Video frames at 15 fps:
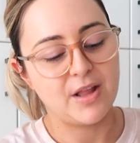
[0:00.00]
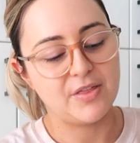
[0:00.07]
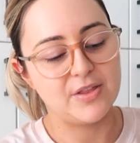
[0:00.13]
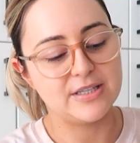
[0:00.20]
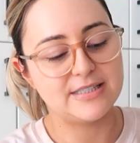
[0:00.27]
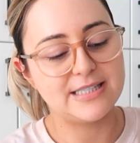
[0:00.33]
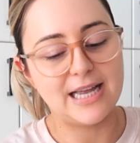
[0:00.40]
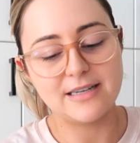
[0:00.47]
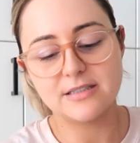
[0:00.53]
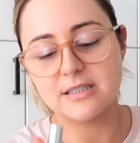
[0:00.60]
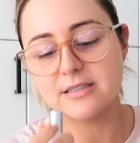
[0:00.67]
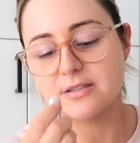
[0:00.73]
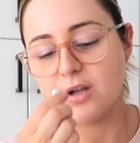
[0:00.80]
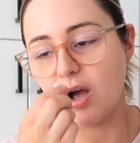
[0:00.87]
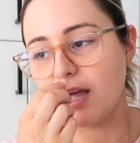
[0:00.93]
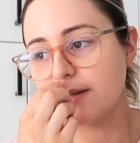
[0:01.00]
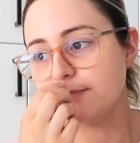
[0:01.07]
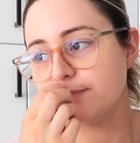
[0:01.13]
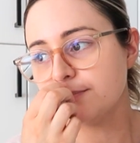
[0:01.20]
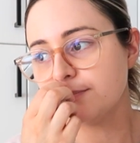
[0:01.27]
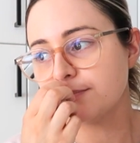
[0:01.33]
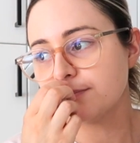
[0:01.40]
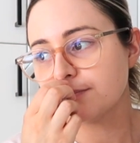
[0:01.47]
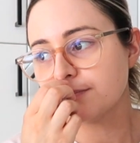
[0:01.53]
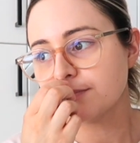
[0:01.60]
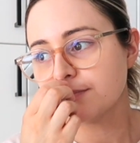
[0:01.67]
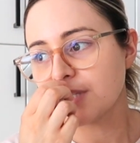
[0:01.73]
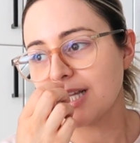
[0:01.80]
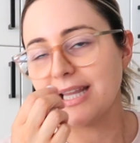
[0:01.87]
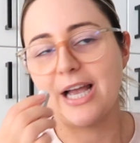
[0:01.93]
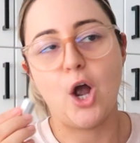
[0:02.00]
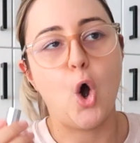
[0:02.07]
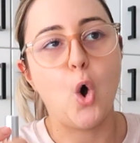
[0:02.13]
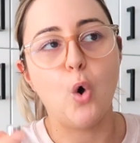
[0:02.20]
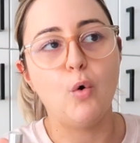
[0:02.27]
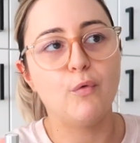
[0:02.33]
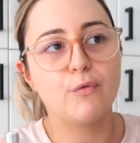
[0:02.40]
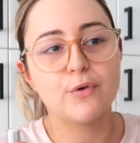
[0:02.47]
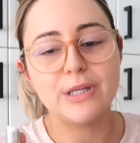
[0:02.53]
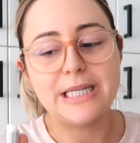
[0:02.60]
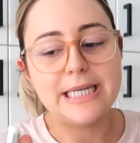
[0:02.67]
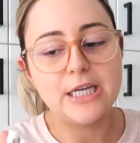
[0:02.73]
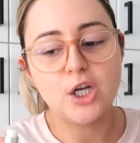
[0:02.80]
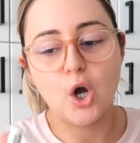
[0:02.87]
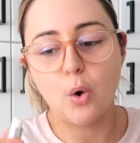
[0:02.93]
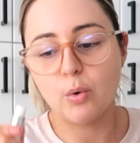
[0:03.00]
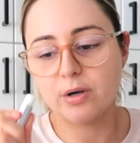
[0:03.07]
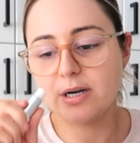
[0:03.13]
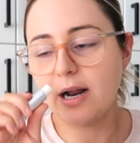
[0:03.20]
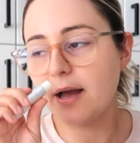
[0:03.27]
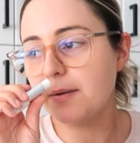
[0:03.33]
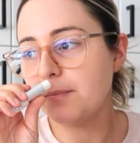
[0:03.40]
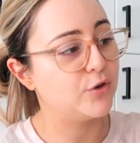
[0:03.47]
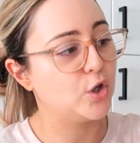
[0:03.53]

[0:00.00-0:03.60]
The scent is not like overly coconut.